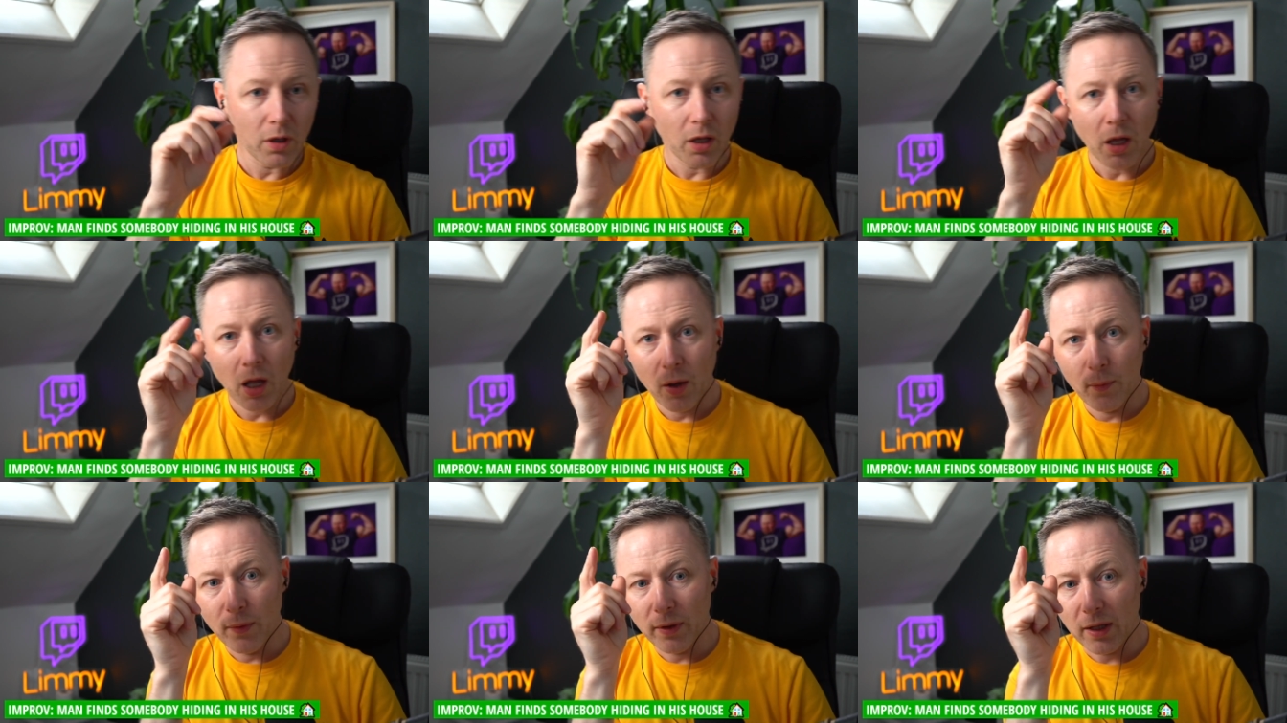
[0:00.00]

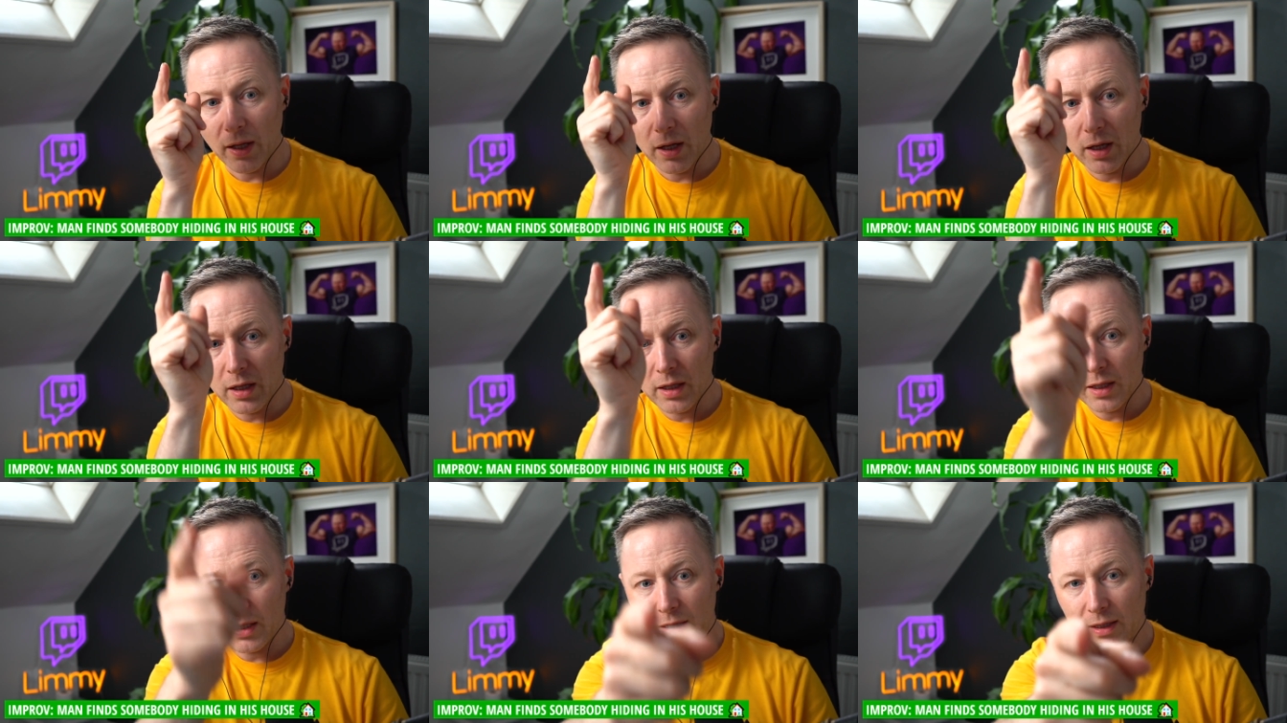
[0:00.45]
And went like,
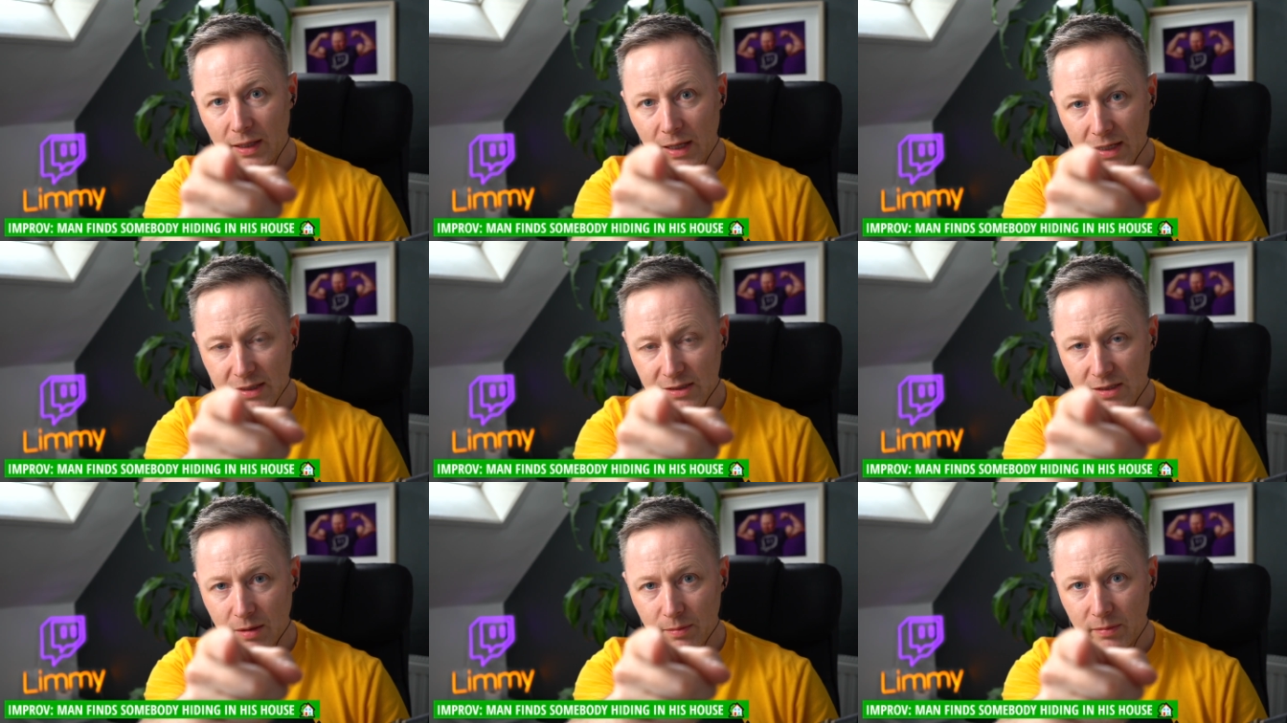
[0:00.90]

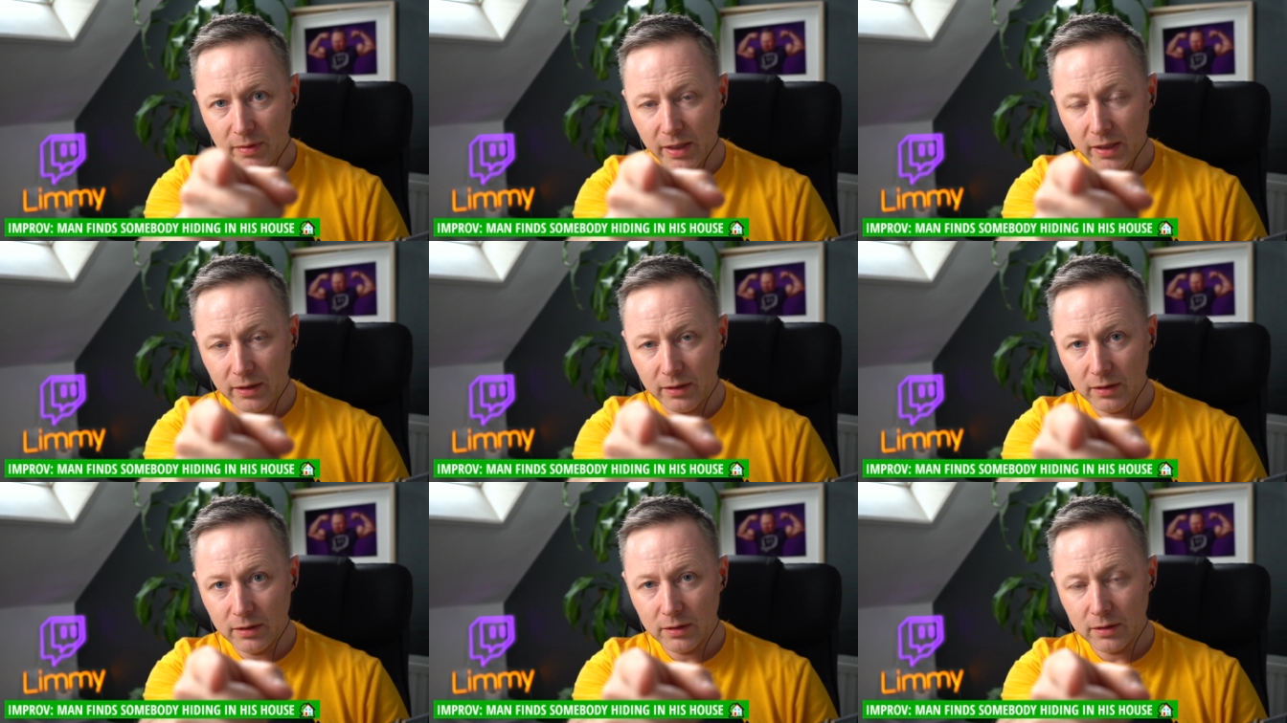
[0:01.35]
that's him
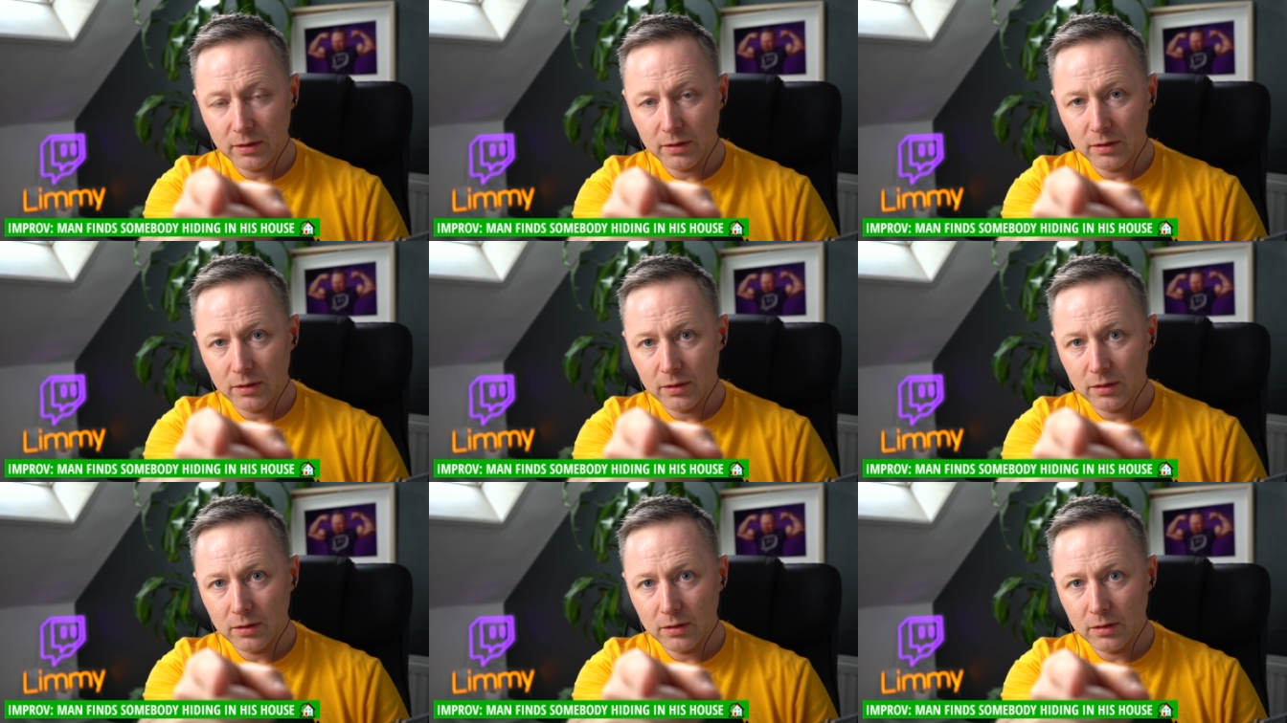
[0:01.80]
there.
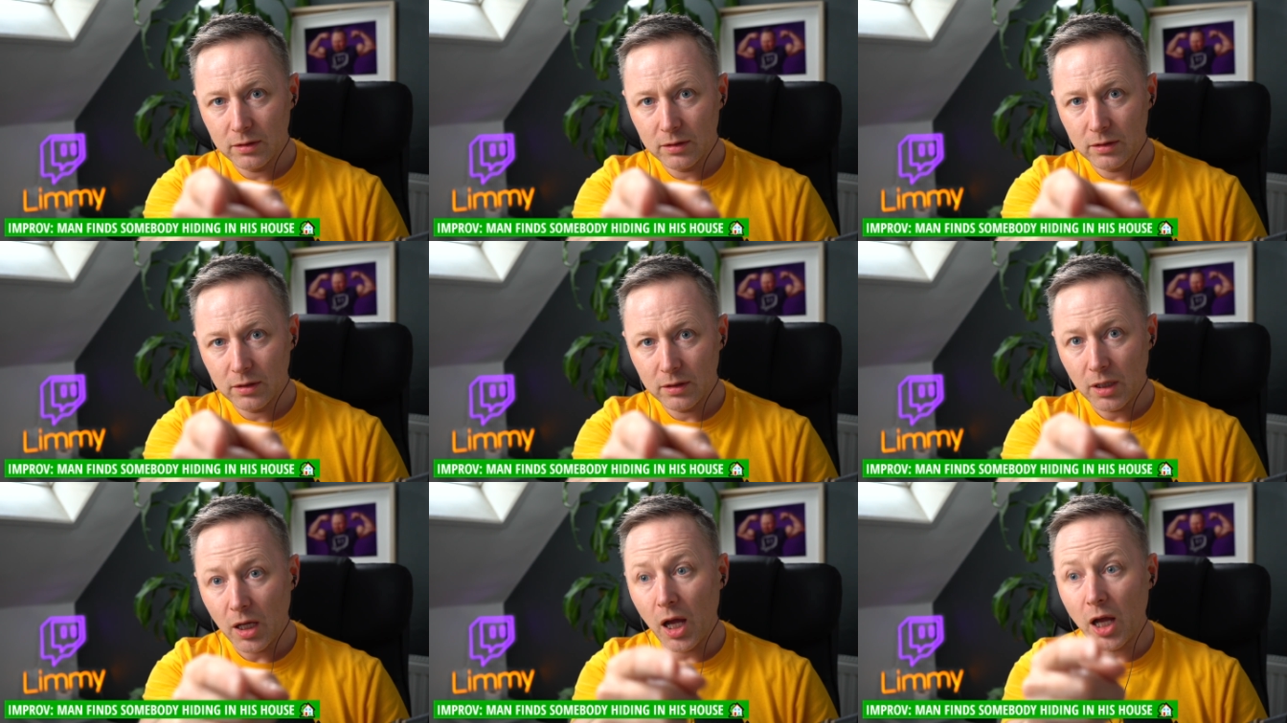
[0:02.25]

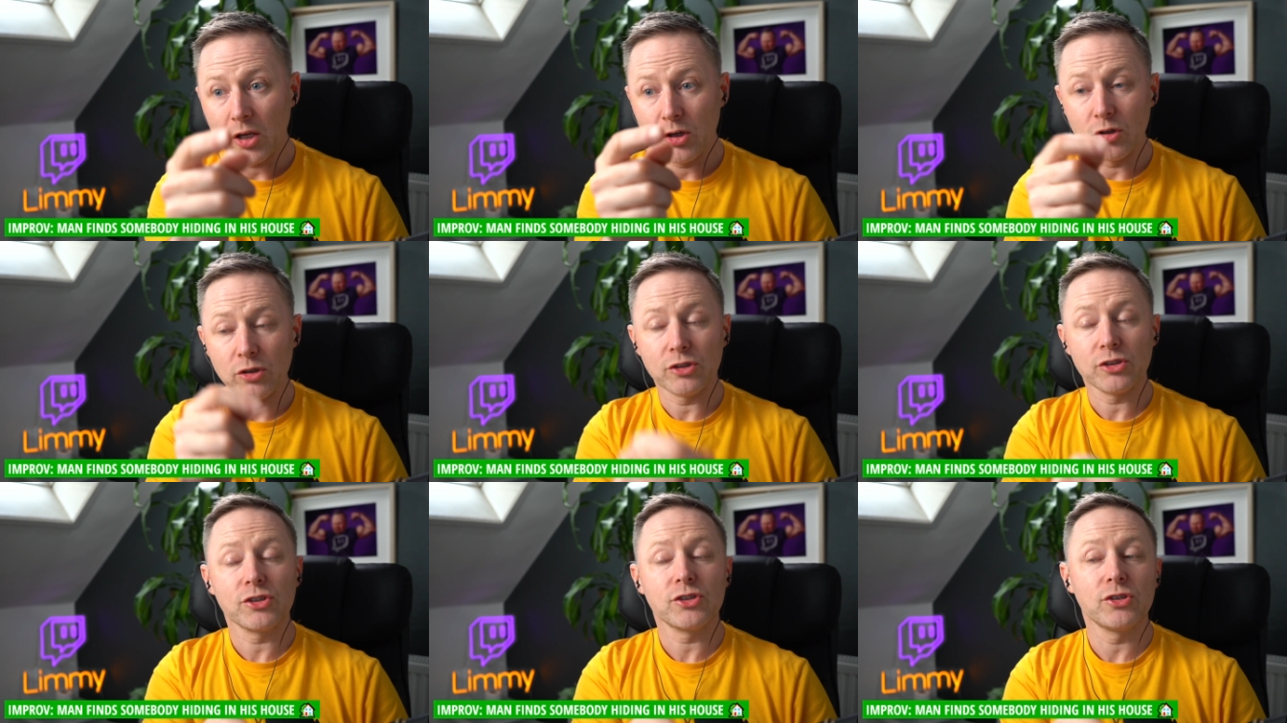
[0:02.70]

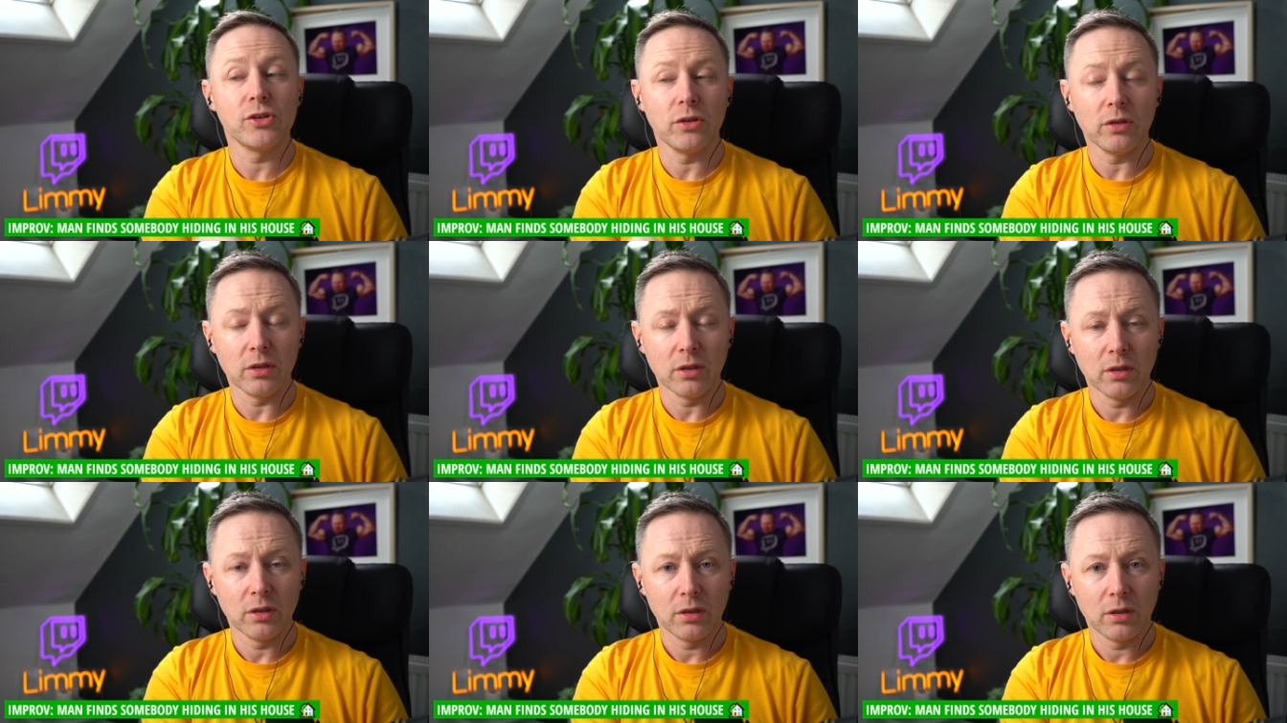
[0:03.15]
You're sure?